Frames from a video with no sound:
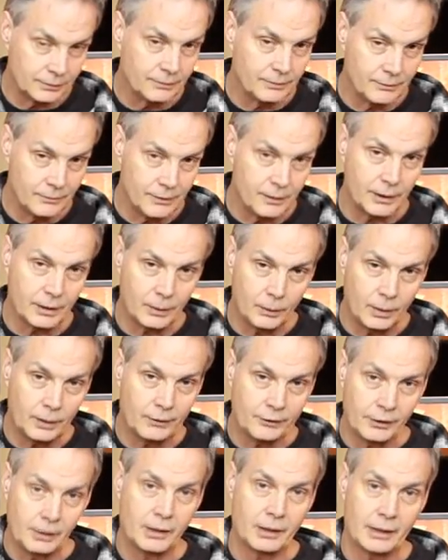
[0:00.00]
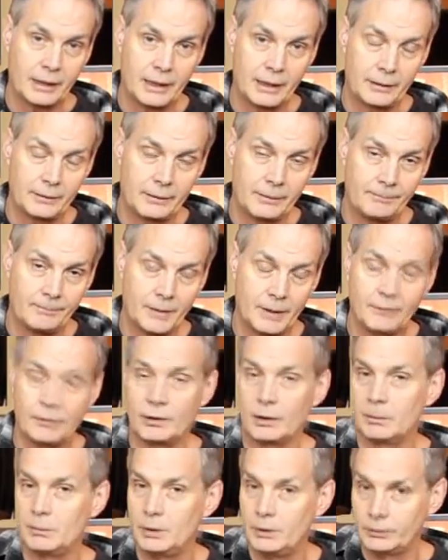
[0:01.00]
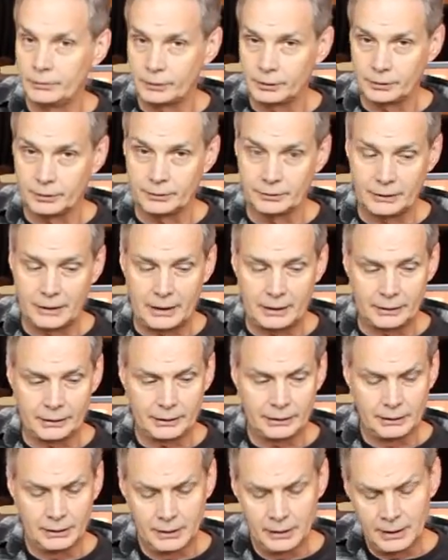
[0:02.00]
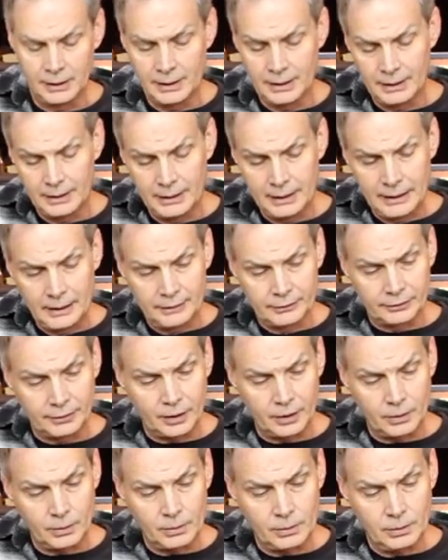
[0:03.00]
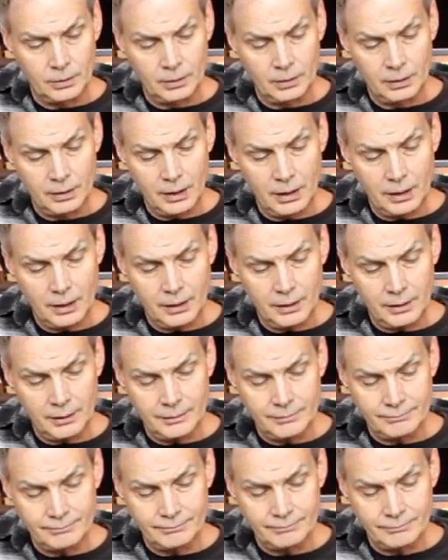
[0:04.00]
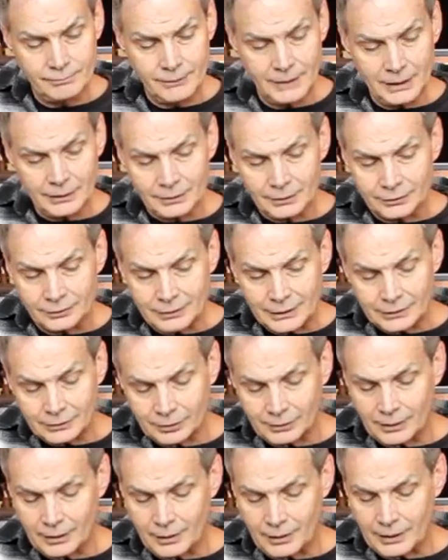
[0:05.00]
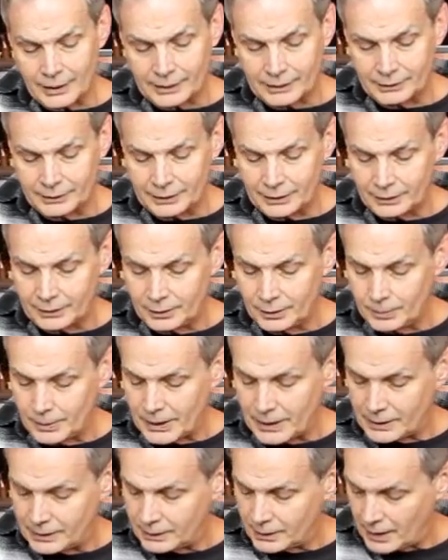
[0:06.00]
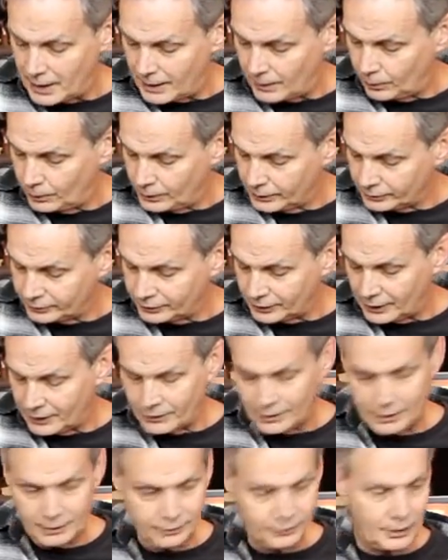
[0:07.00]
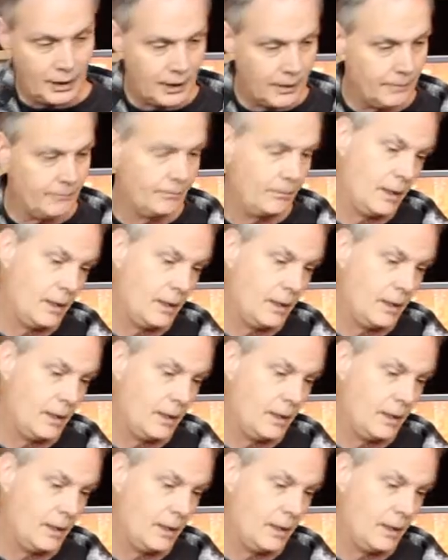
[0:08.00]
very well thought out and very musical sounding. So that's essentially all I can tell you about it. I will say this, I